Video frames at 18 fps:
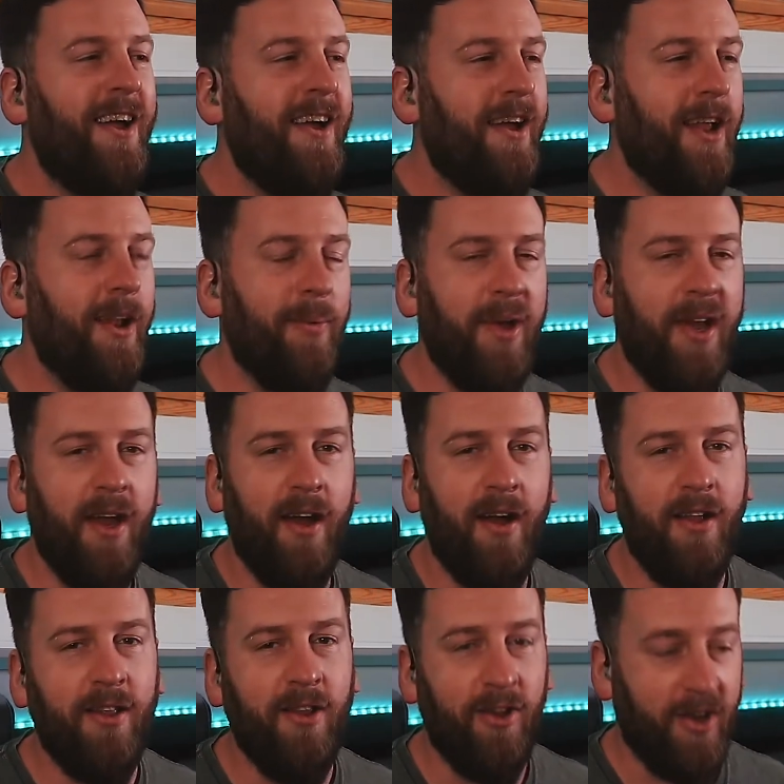Anyway,
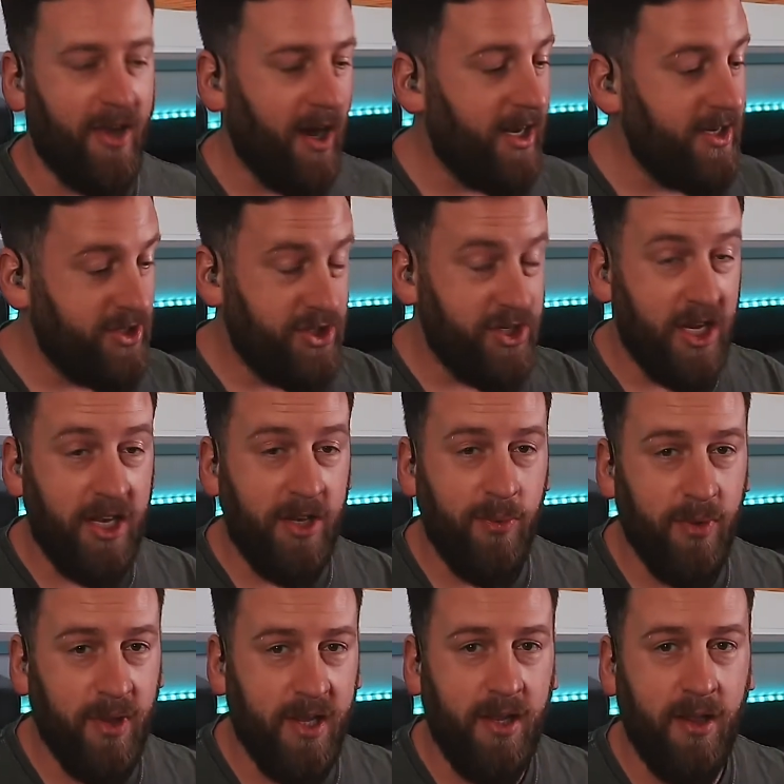look, I
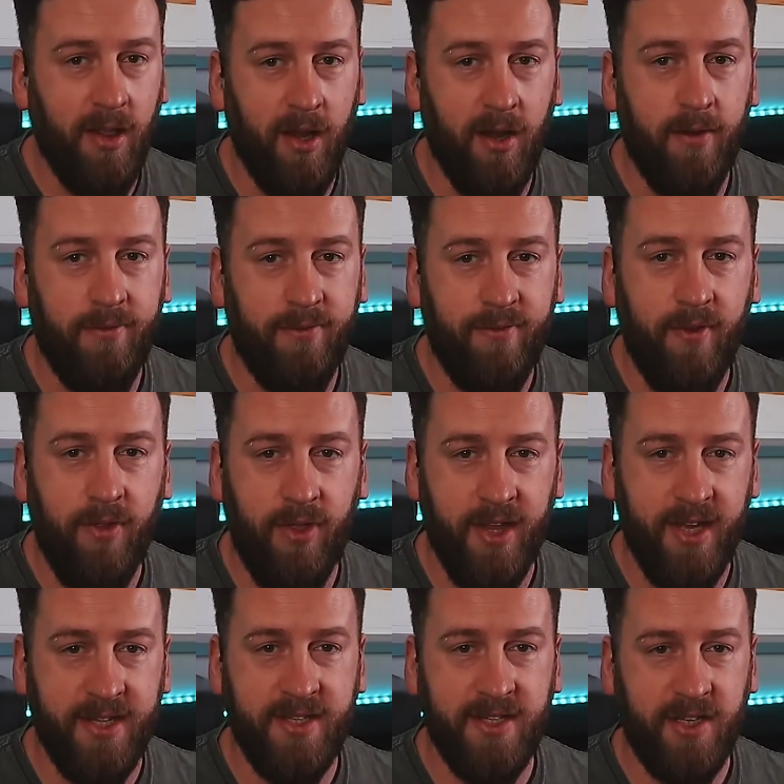genuinely love
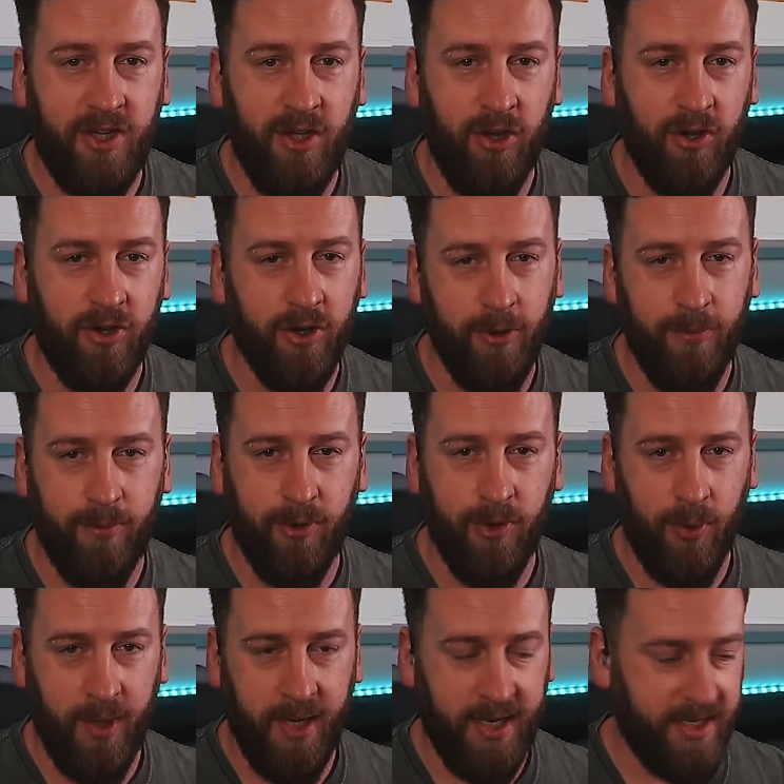this QCon
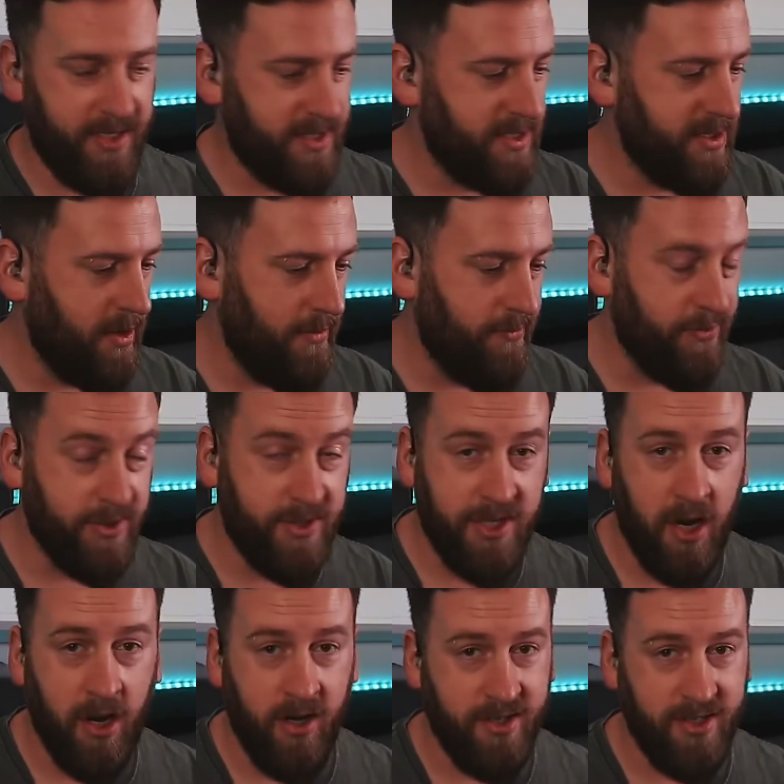Pro X. For
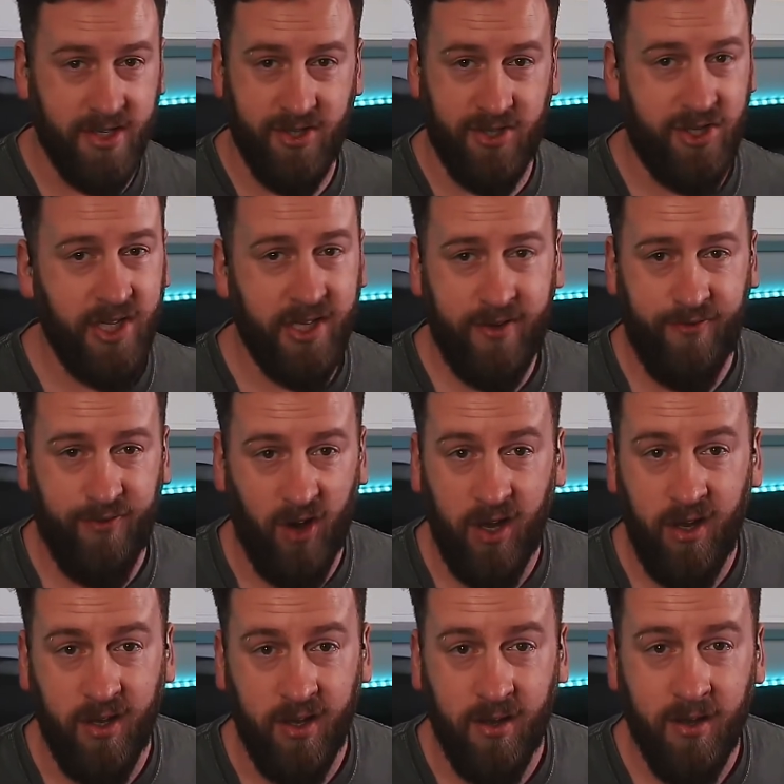starters, it's just
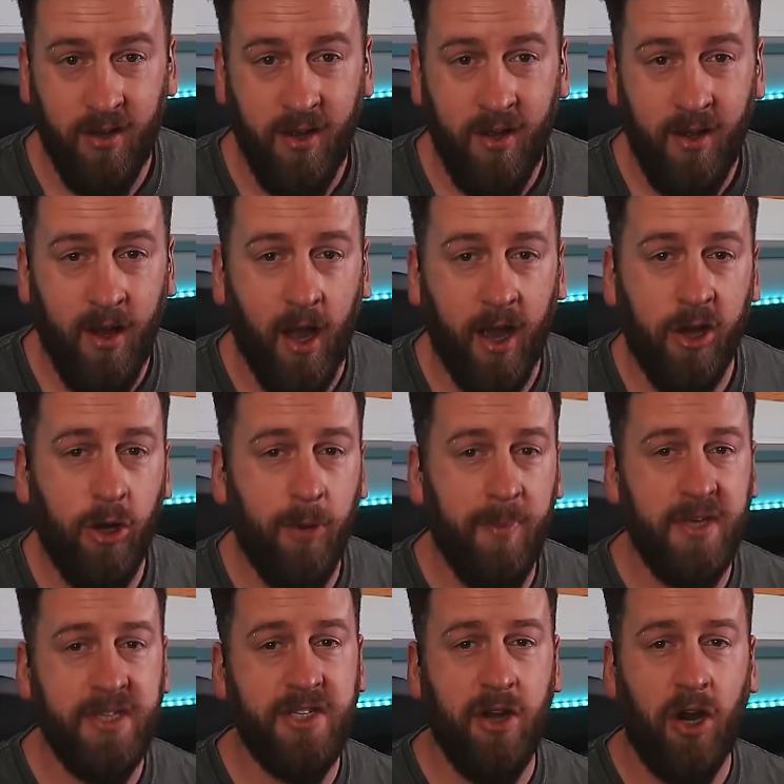fun. I got
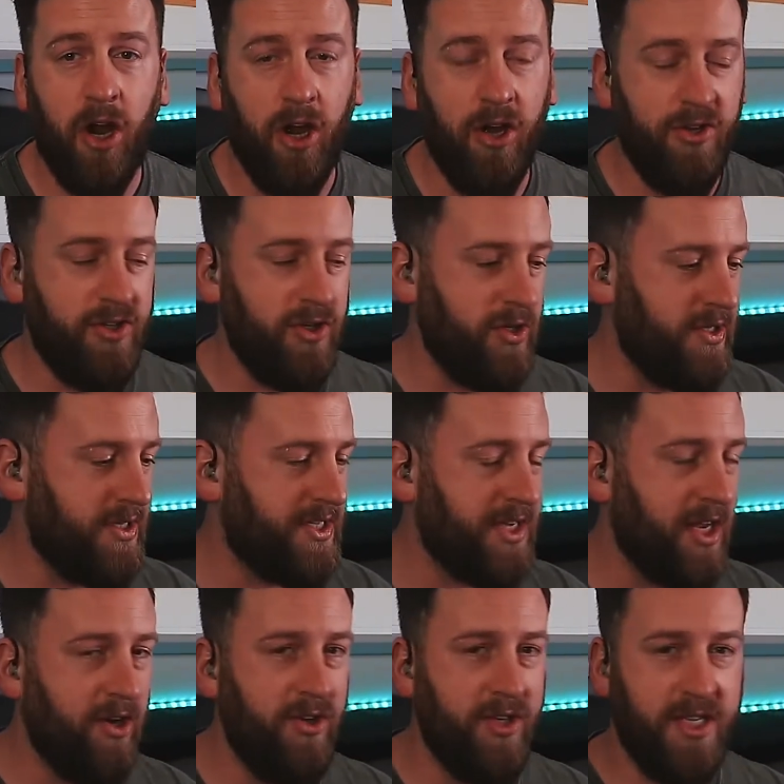my start out doing
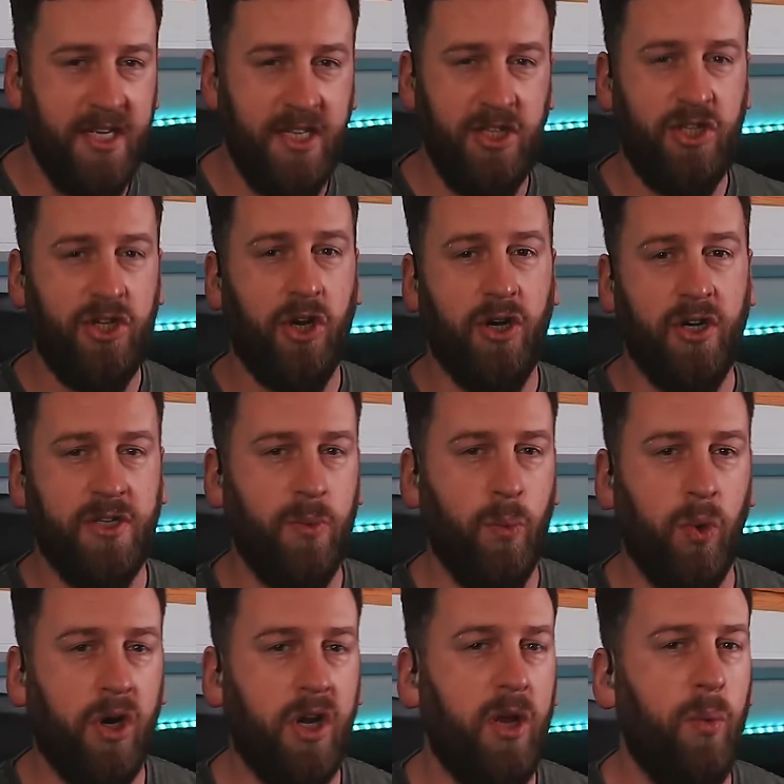sound in church,
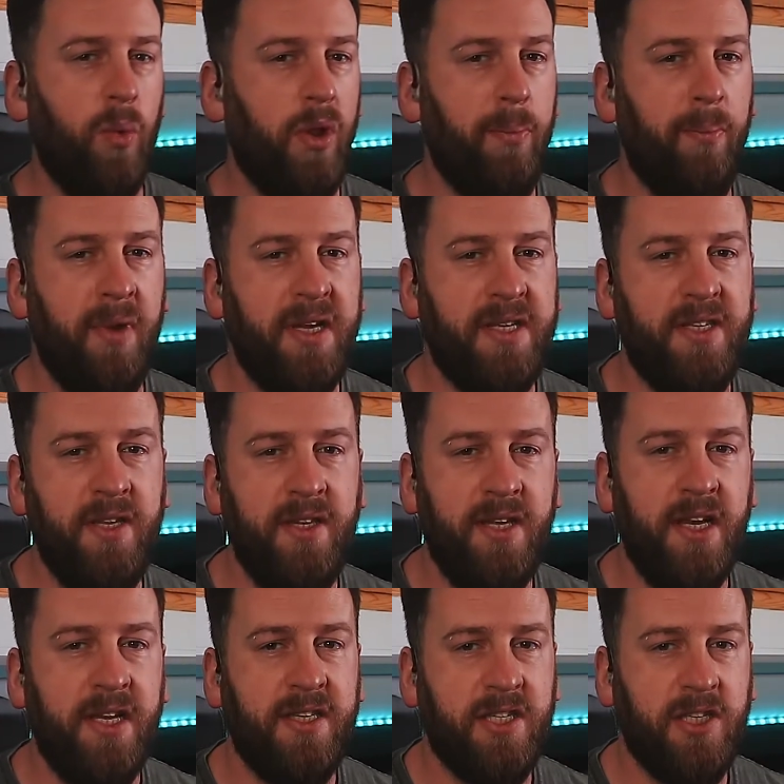working with mixing
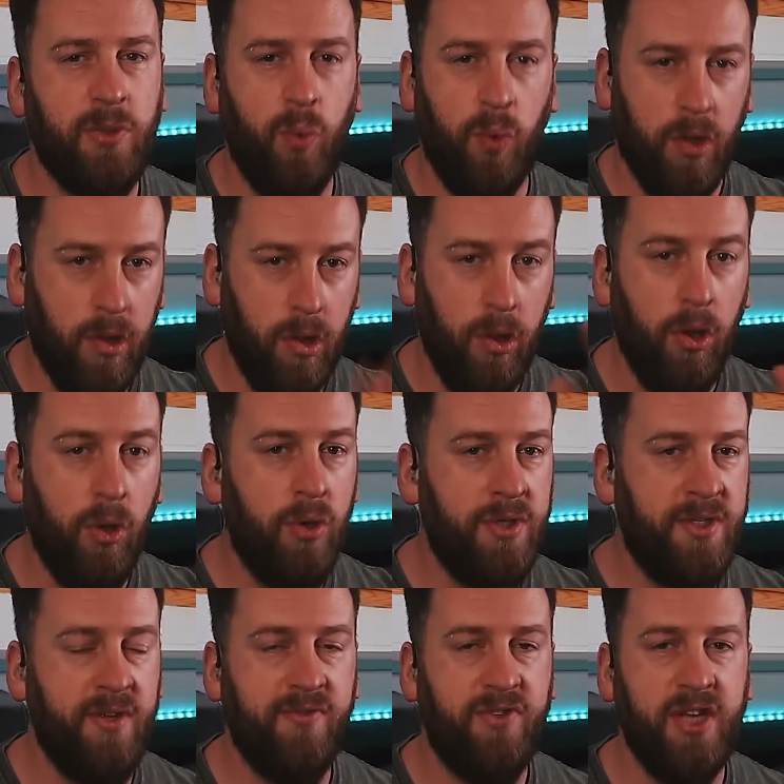desks with
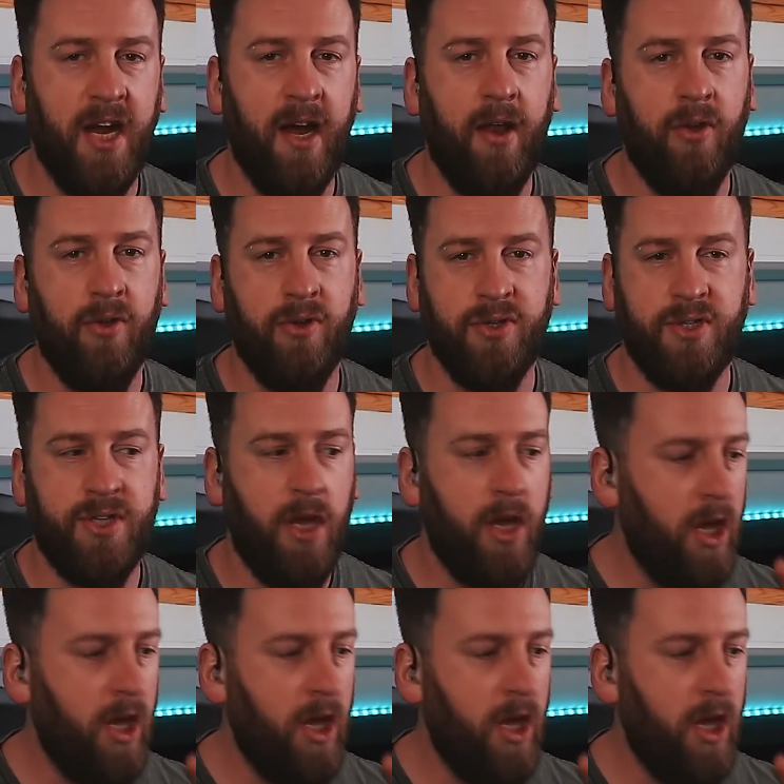loads of channels,